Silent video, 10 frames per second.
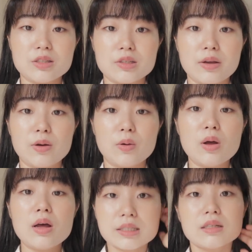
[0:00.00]
So
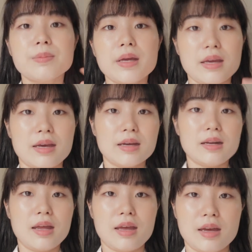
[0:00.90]
it's gonna be
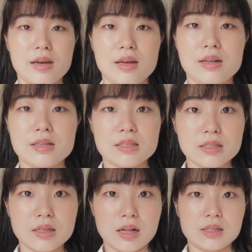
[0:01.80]
it, and
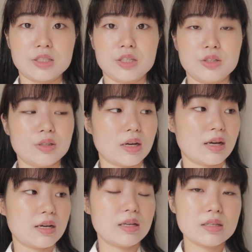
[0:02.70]
I'll see you
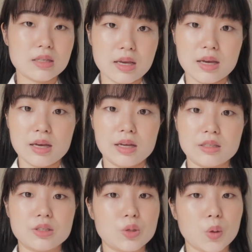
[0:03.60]
guys at
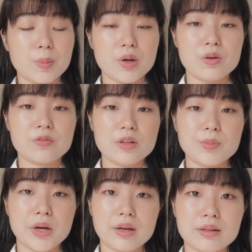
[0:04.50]
Dongmyo flea
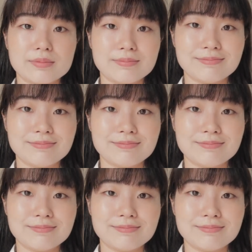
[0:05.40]
market.